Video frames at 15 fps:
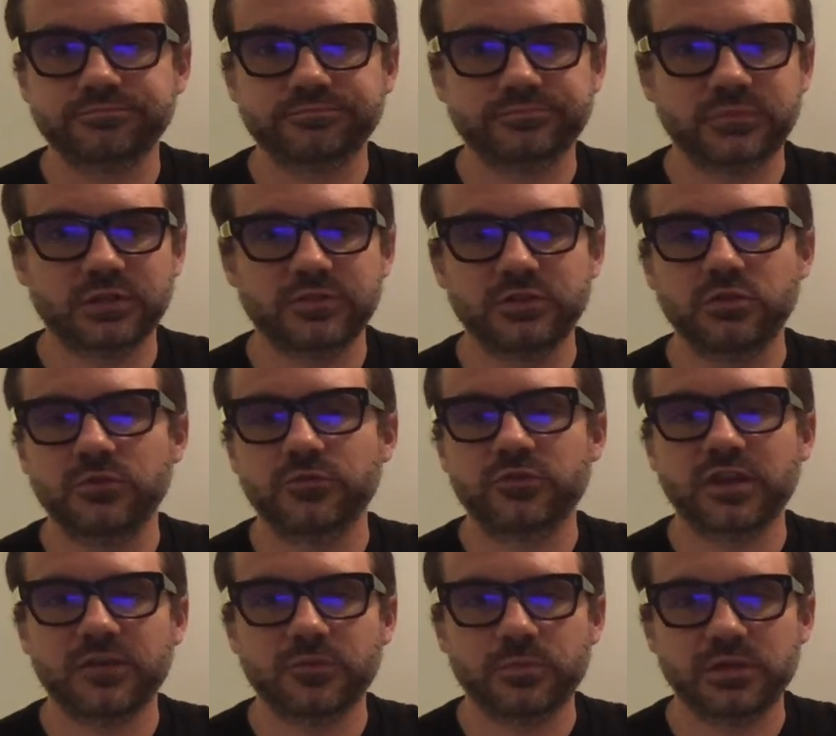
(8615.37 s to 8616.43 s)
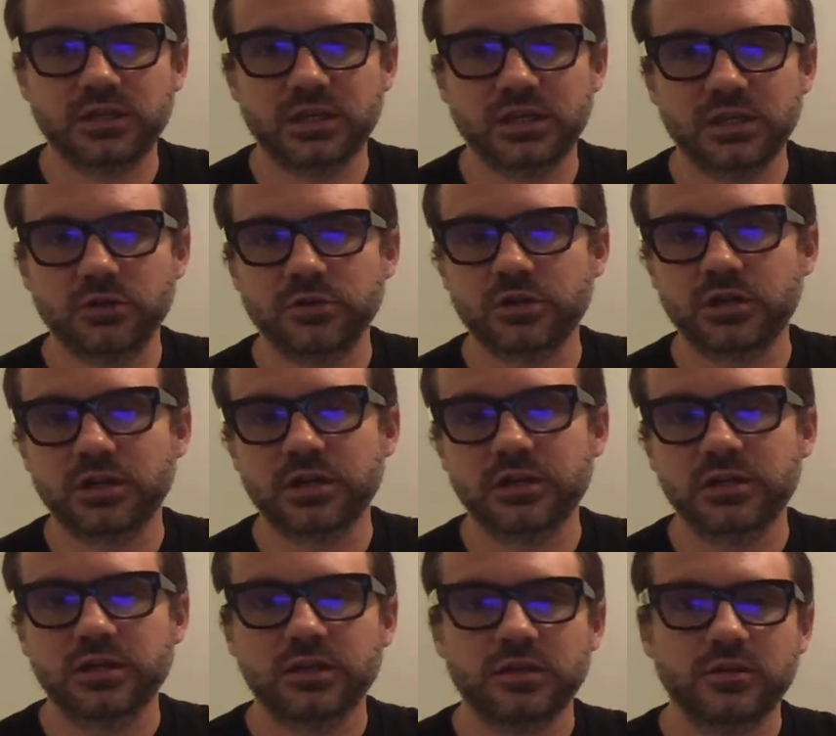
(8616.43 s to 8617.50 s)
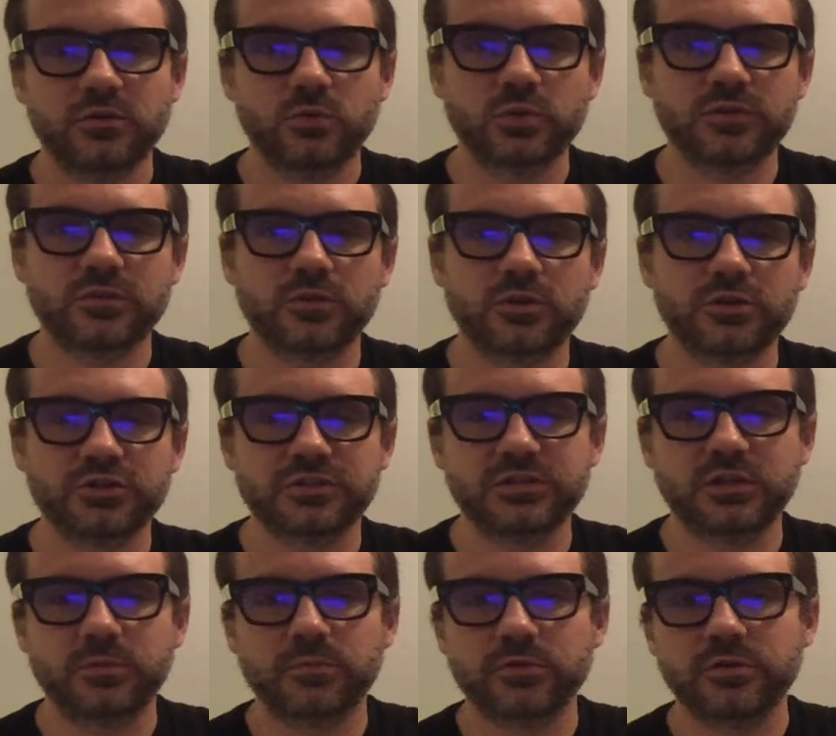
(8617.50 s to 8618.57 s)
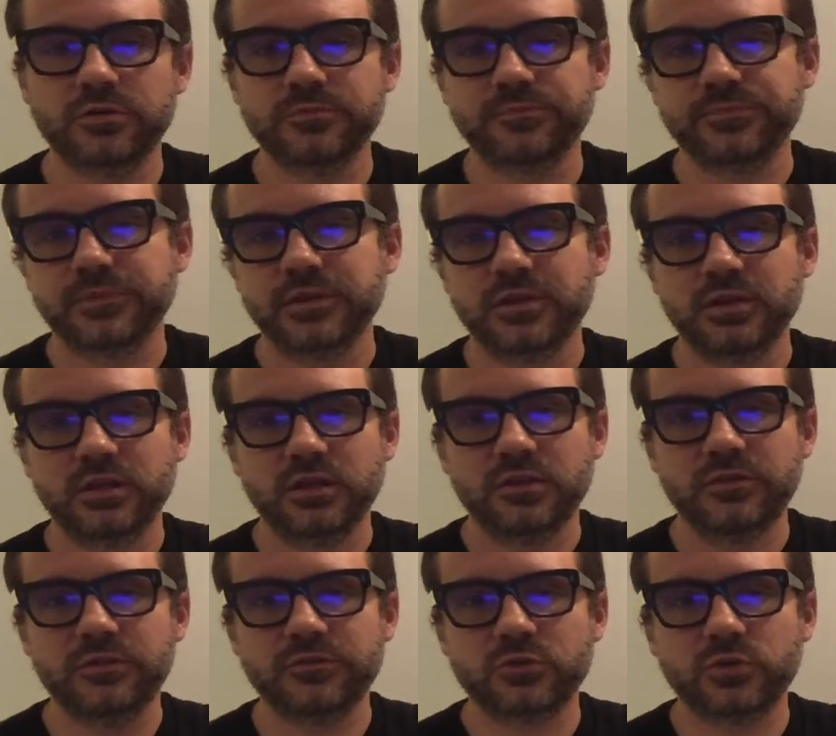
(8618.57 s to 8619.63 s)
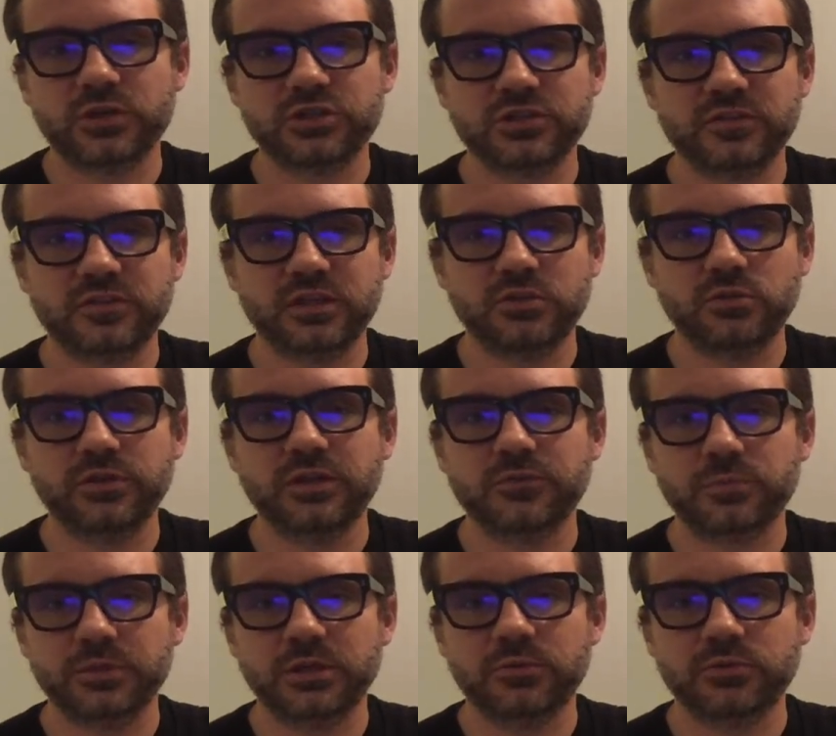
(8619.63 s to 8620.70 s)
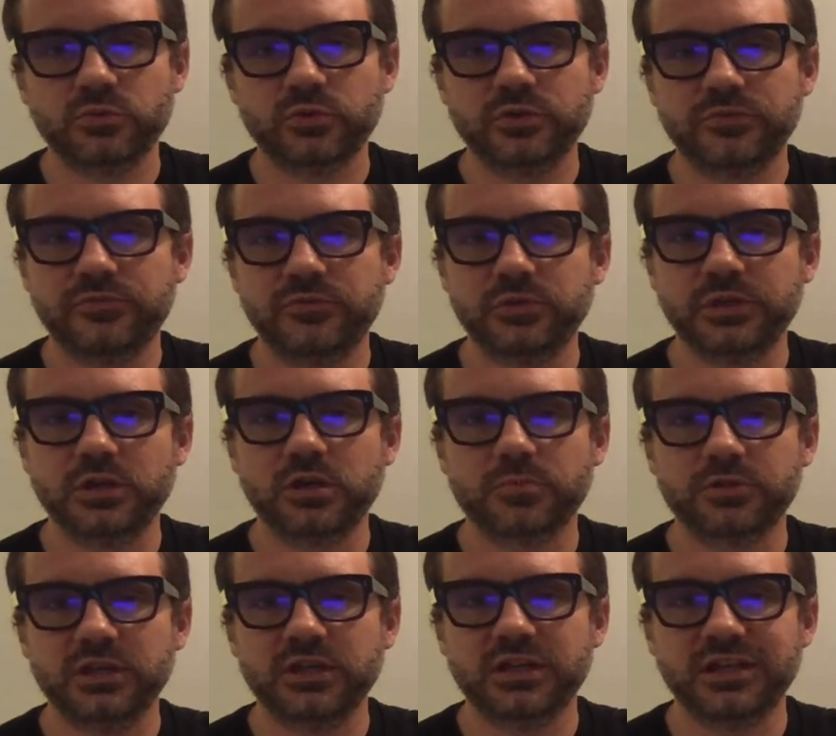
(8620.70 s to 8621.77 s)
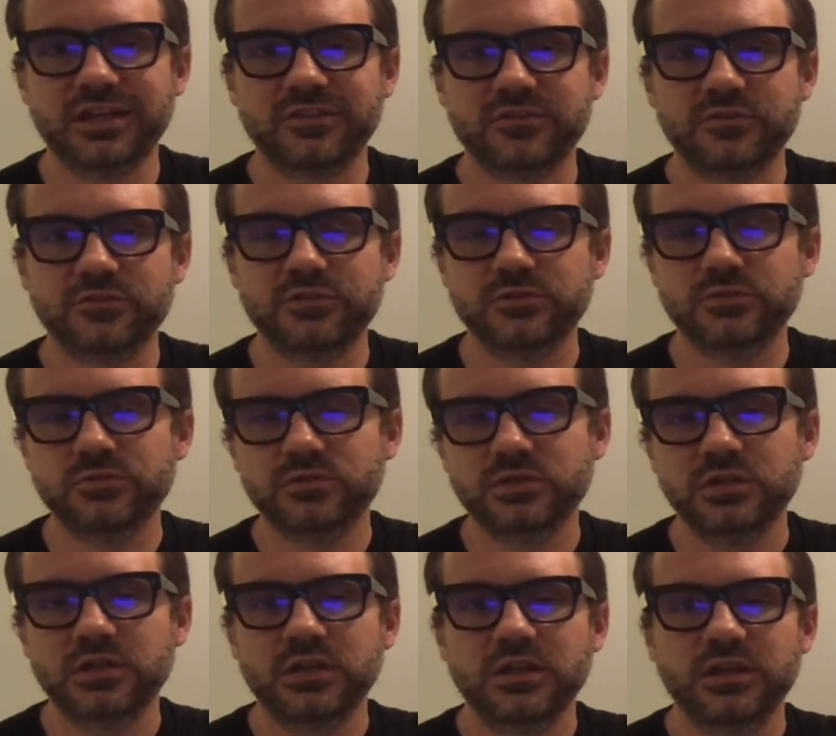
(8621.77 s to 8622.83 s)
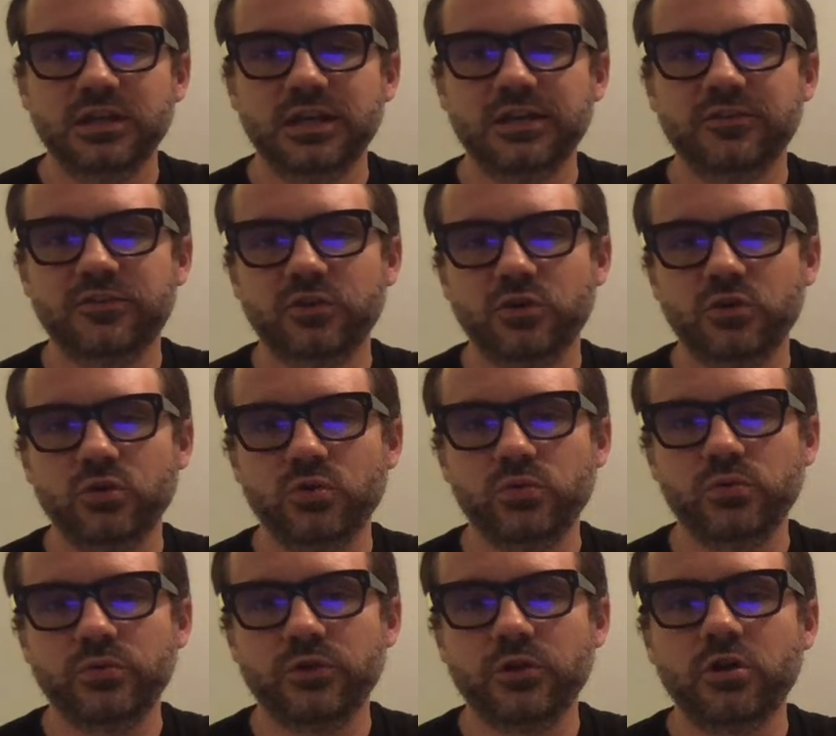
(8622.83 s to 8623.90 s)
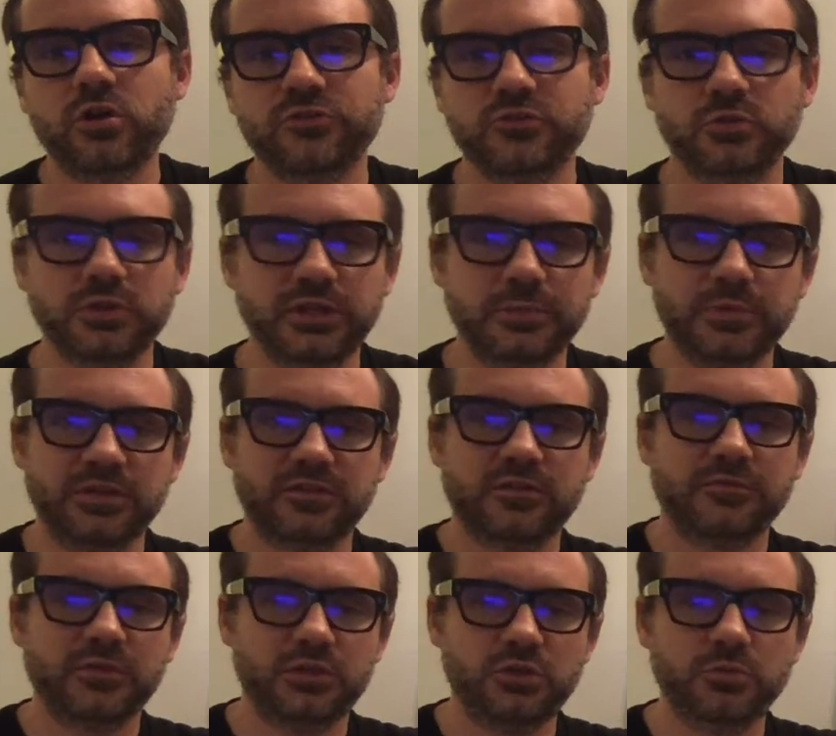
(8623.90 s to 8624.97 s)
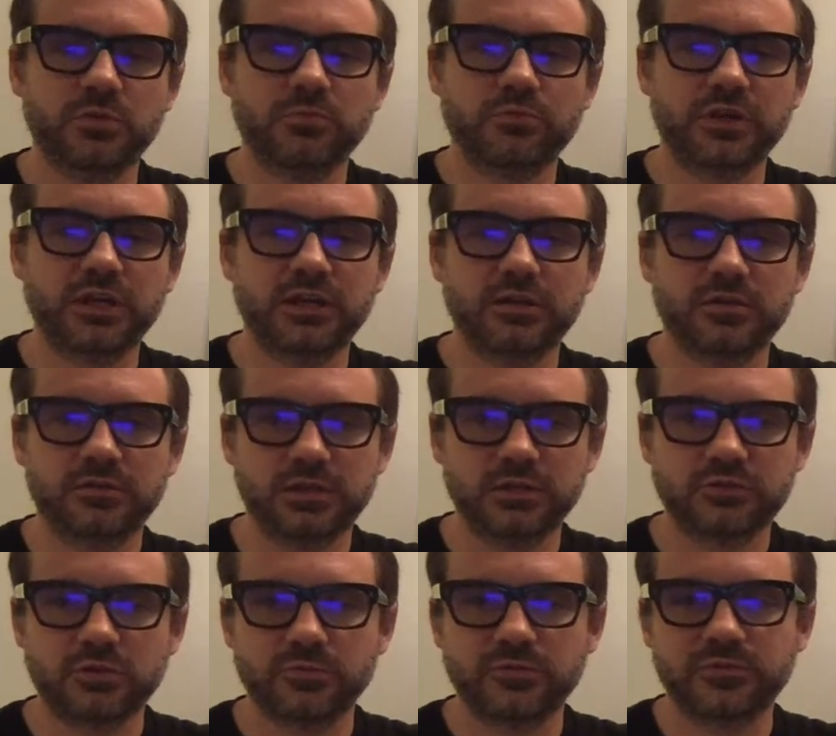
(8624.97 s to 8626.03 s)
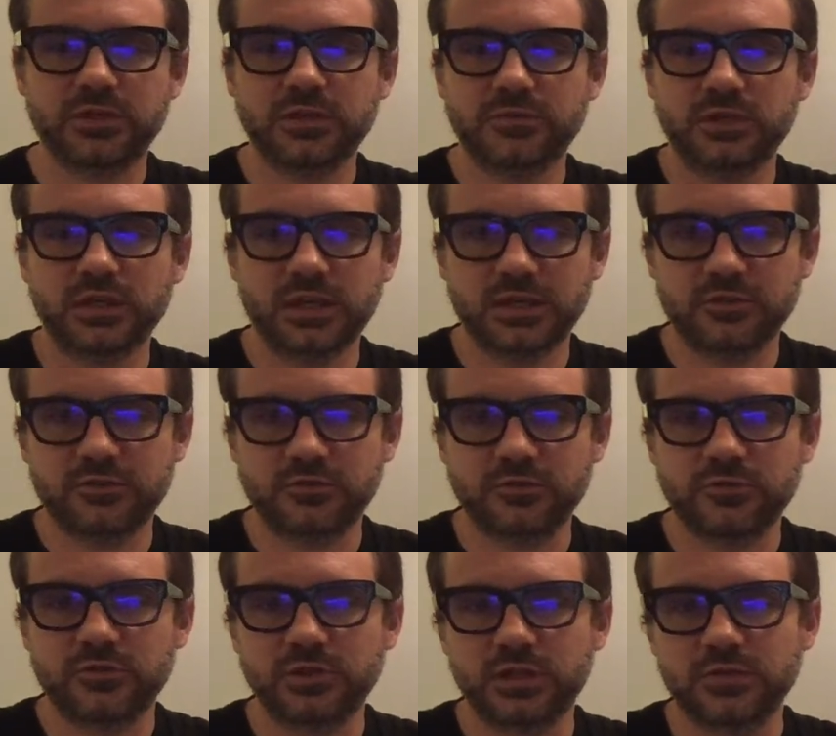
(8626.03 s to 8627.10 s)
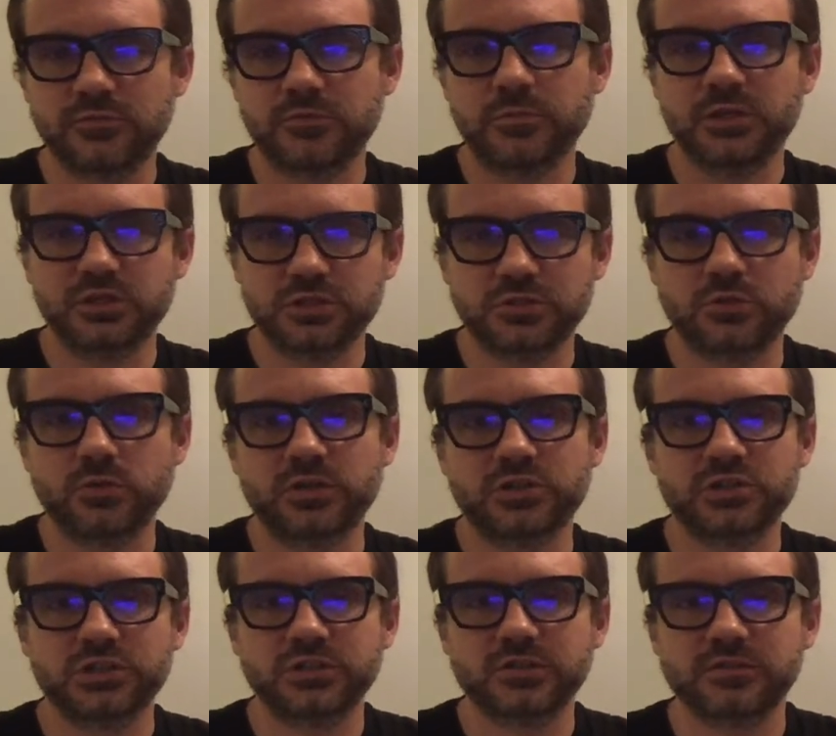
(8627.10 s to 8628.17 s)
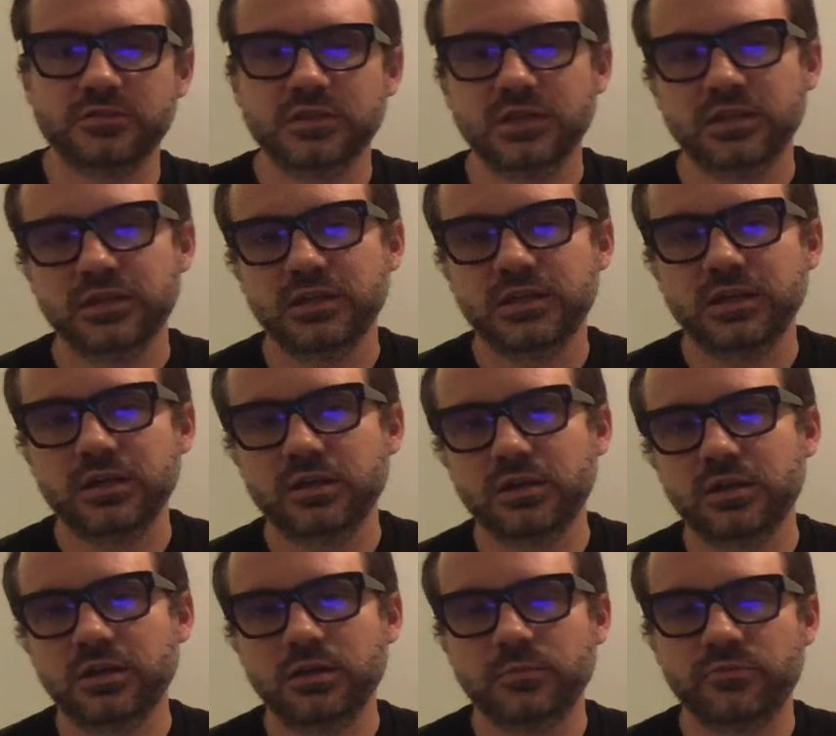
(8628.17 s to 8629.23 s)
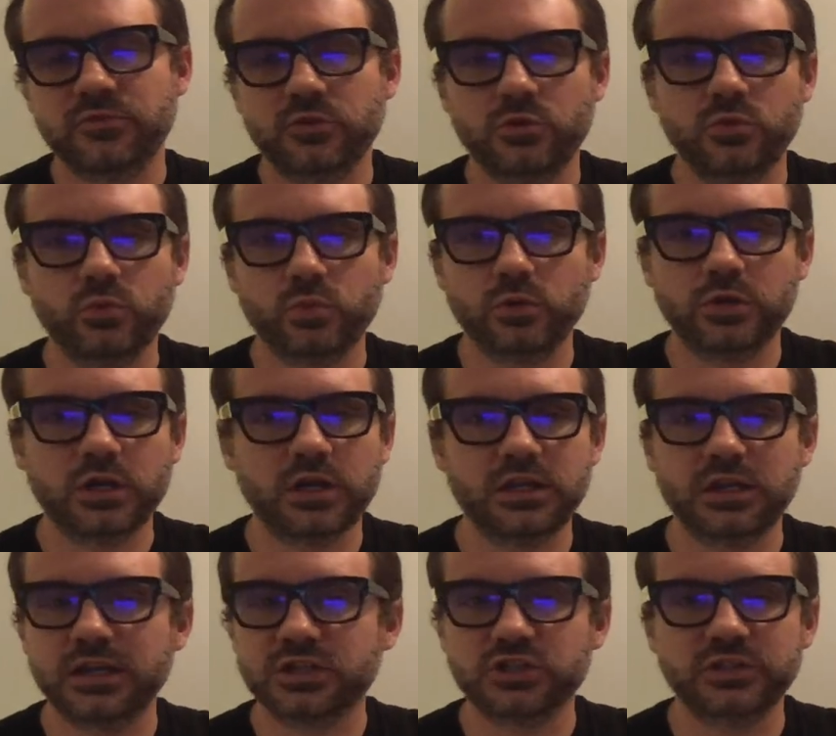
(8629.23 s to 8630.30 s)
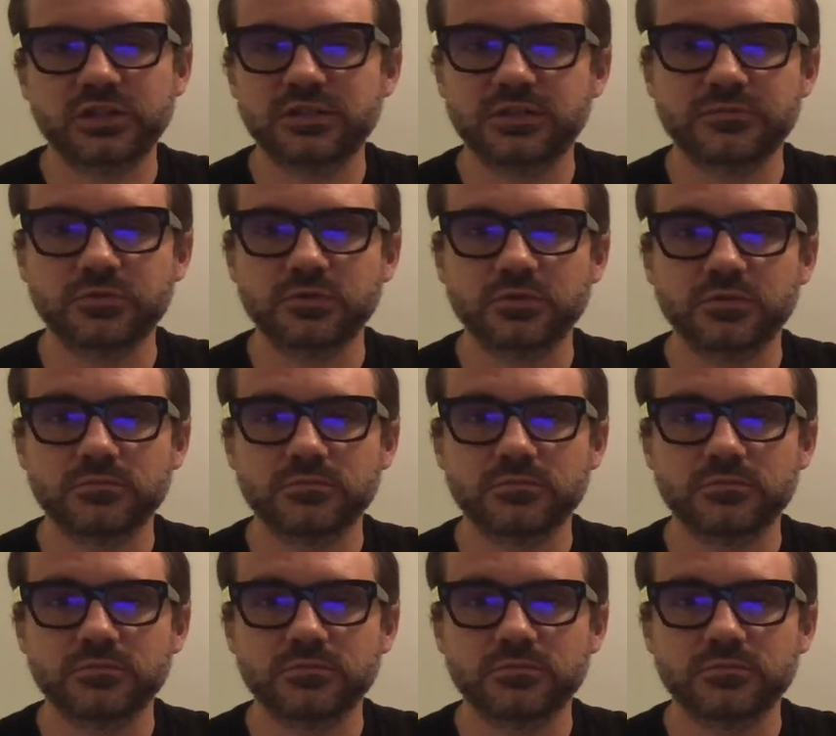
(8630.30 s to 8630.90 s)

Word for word: does the universe have a beginning or not? What's the largest number? These are questions that you'll never be able to really fully comprehend an answer to. And so there are also limits of the human brain in terms of giving answers to information questions. Um, so we're not actually a different